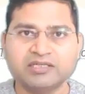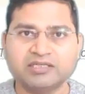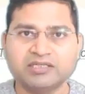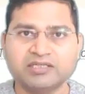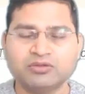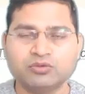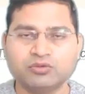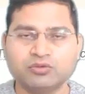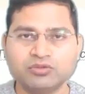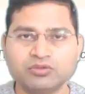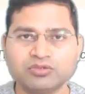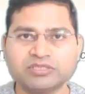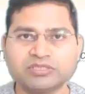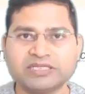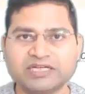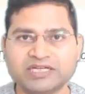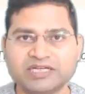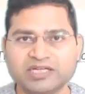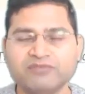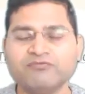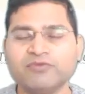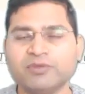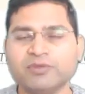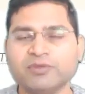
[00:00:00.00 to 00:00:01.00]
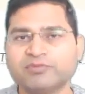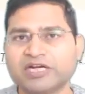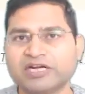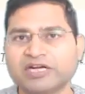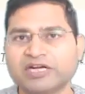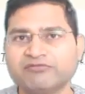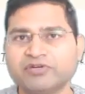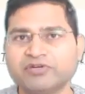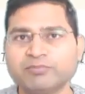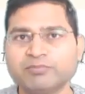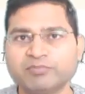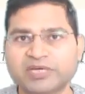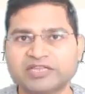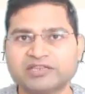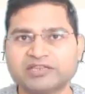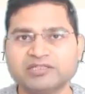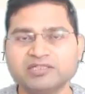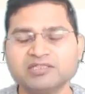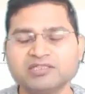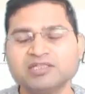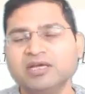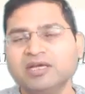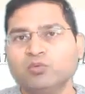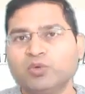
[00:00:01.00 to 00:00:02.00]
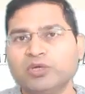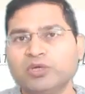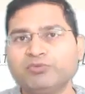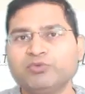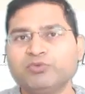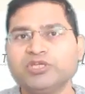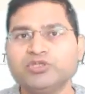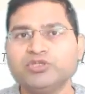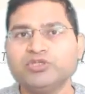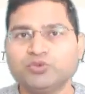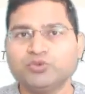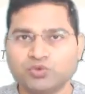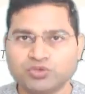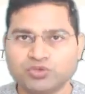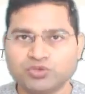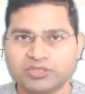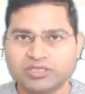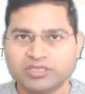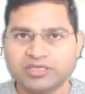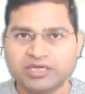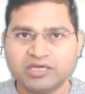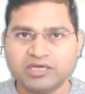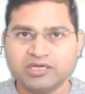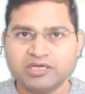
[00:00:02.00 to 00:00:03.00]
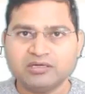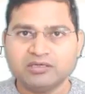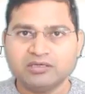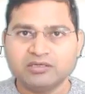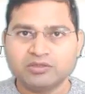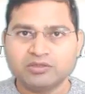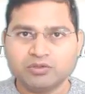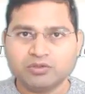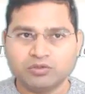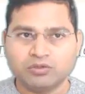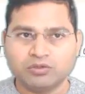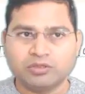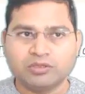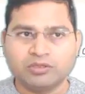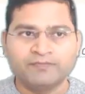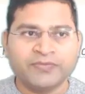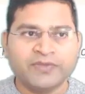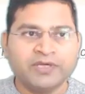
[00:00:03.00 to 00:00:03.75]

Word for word: in those Selenium WebDriver methods when we use in our code.